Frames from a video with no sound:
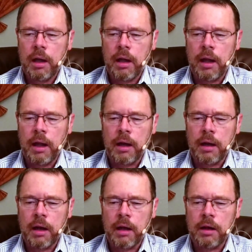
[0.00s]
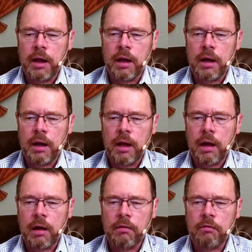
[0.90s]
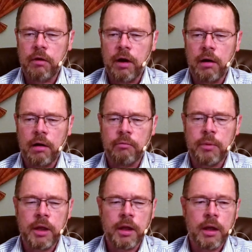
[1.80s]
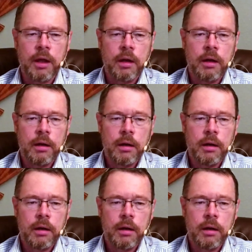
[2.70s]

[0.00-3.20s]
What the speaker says: And yet, how did this narrative begin?